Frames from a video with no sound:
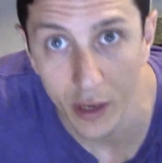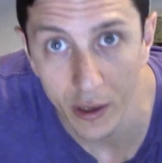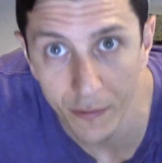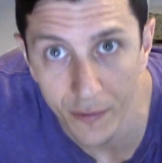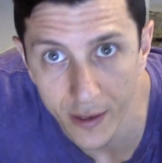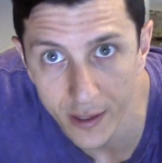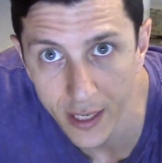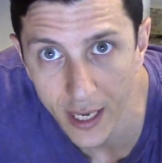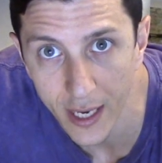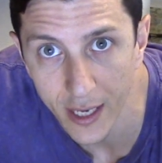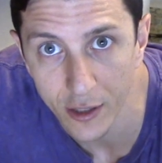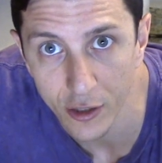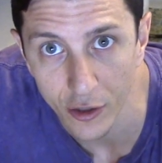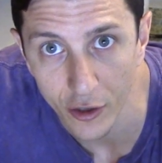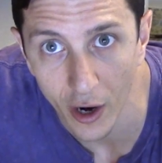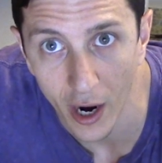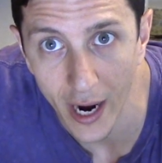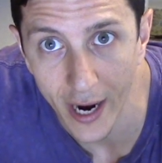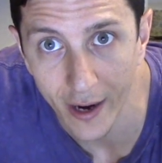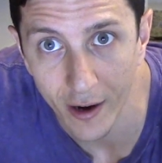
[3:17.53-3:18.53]
refeed days, on
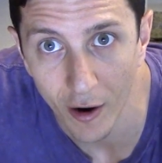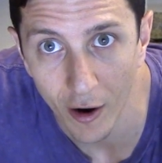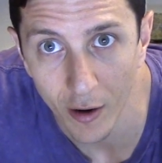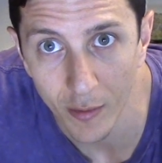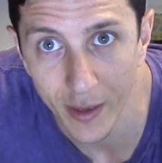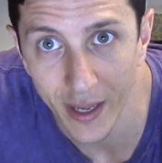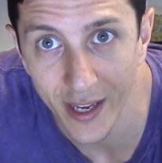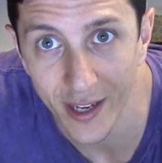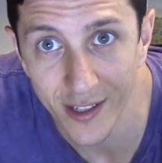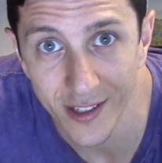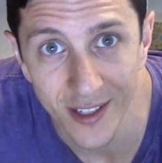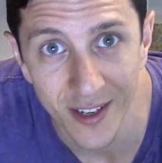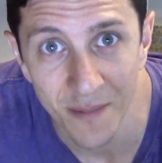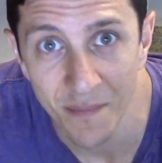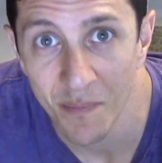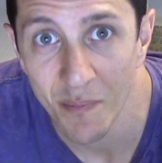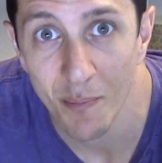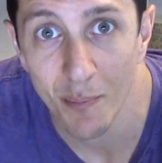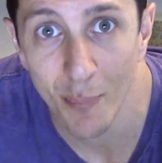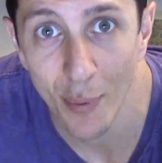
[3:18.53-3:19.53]
your high carb days,
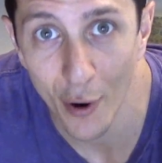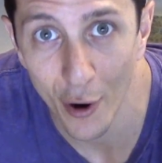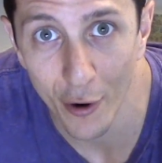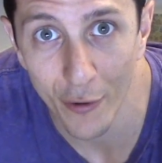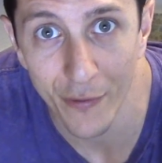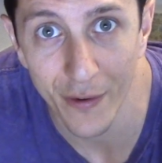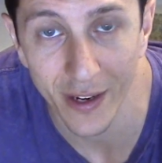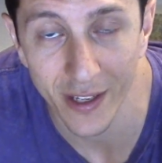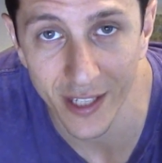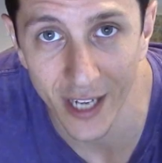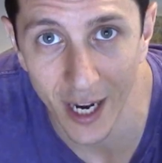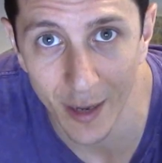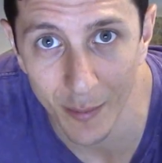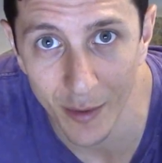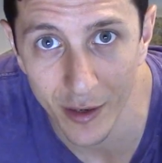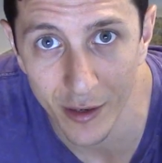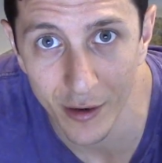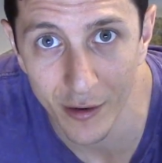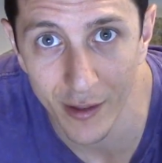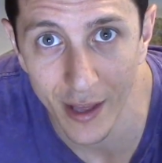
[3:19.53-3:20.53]
perfect time
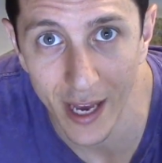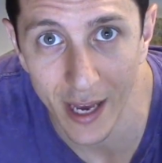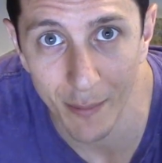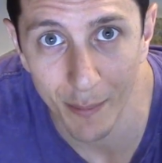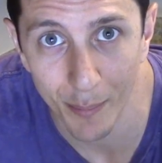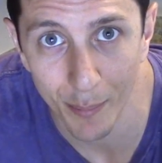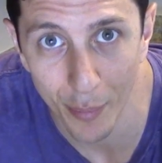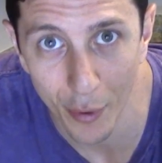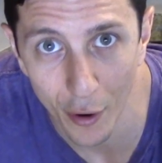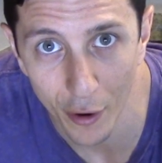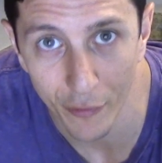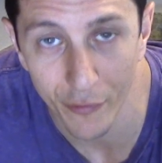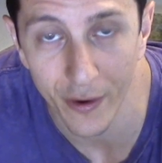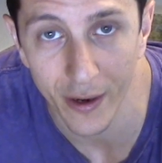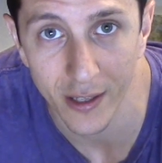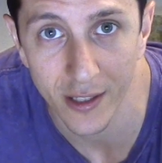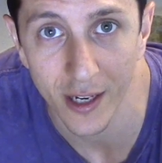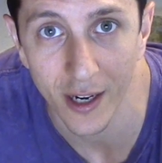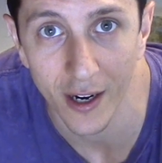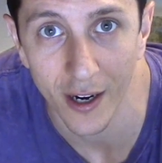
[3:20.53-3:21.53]
to do that.
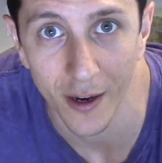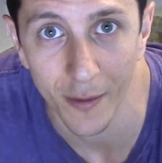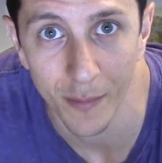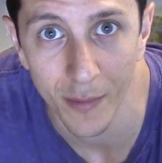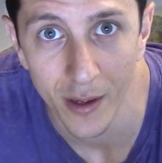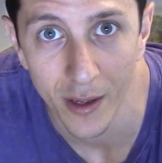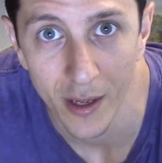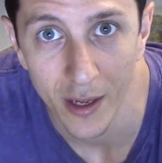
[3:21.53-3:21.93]
Perfect time.